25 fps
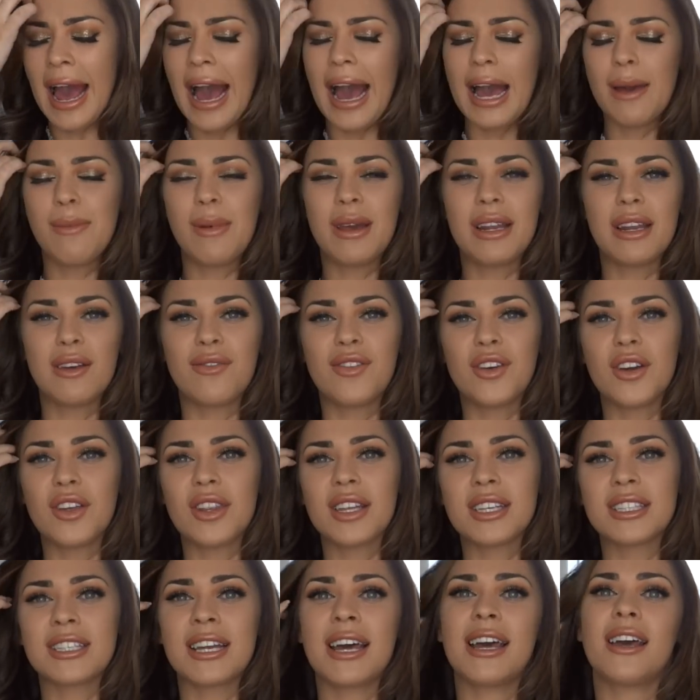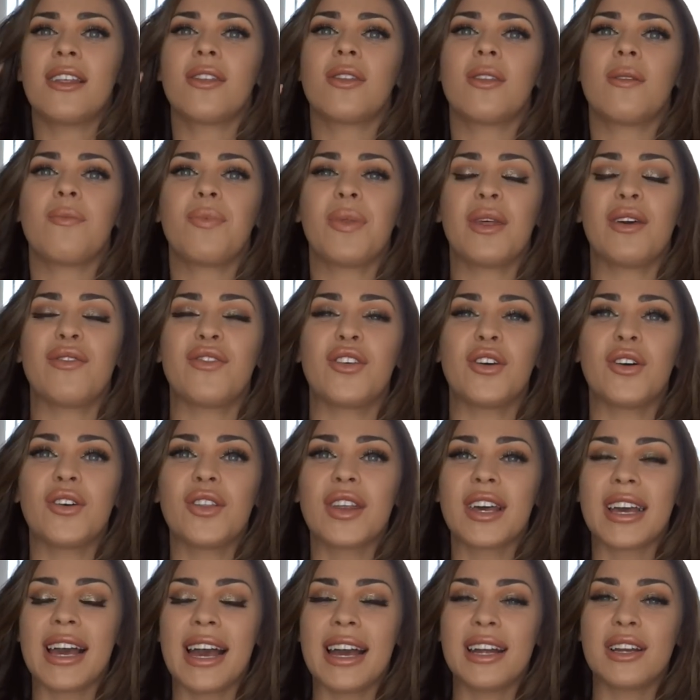I mean, if you're
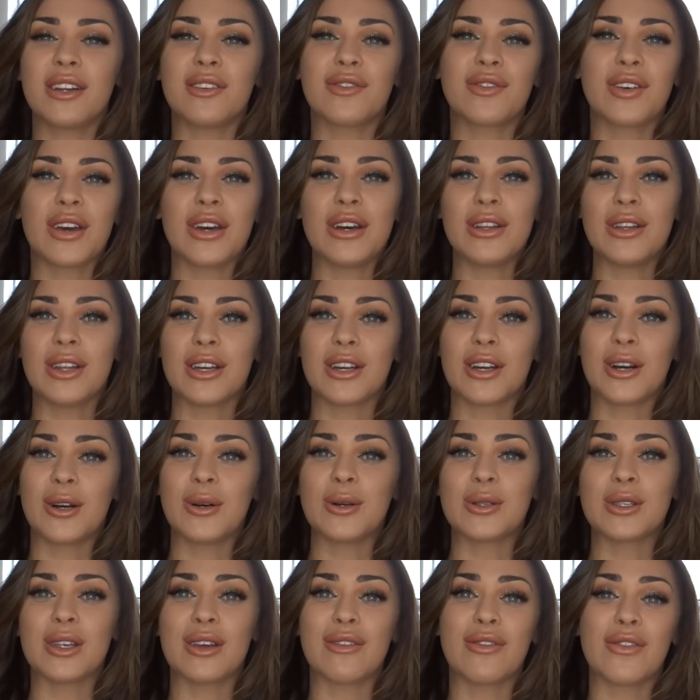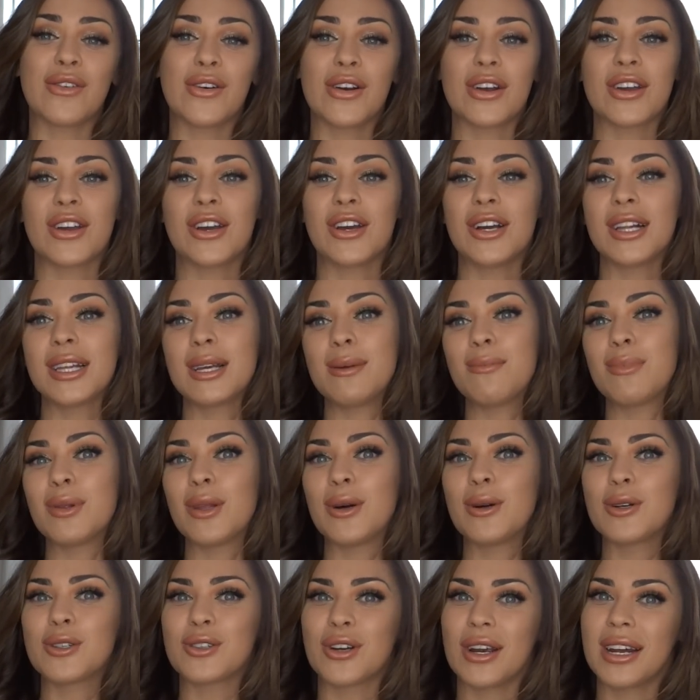the kind of girl that goes for a curly
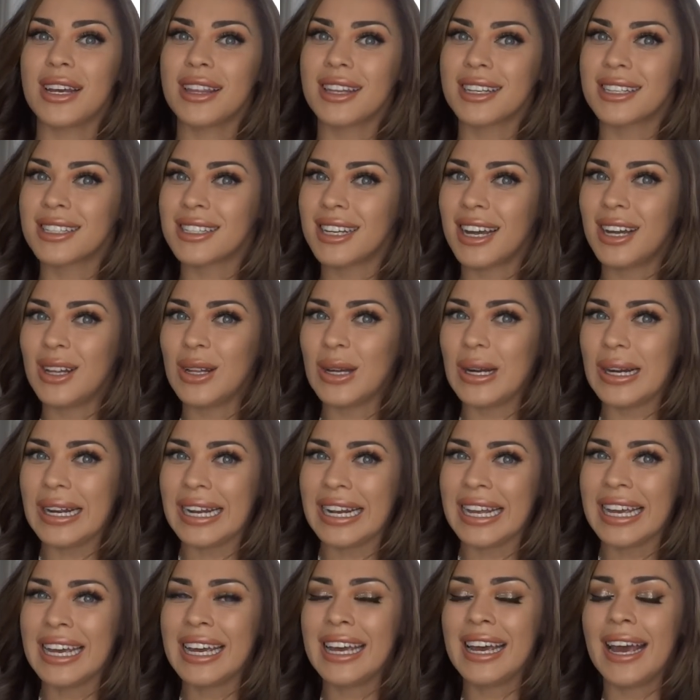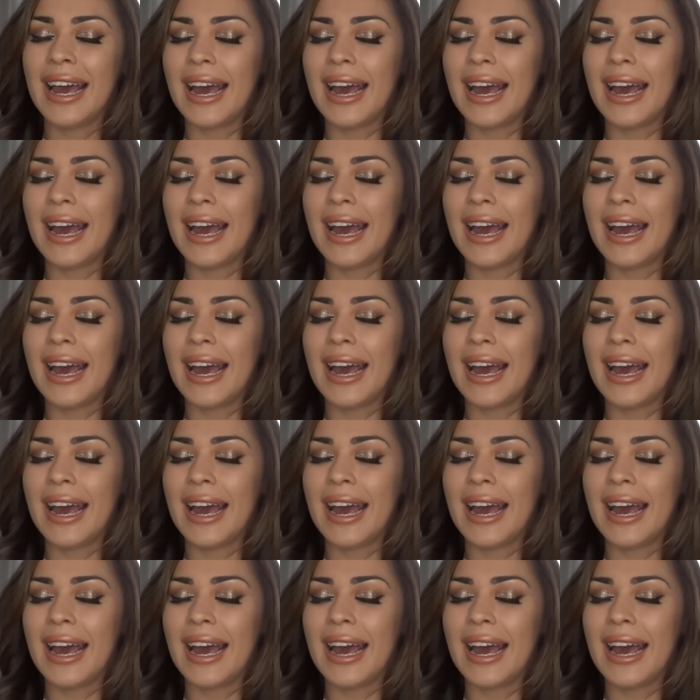blow dry at the salon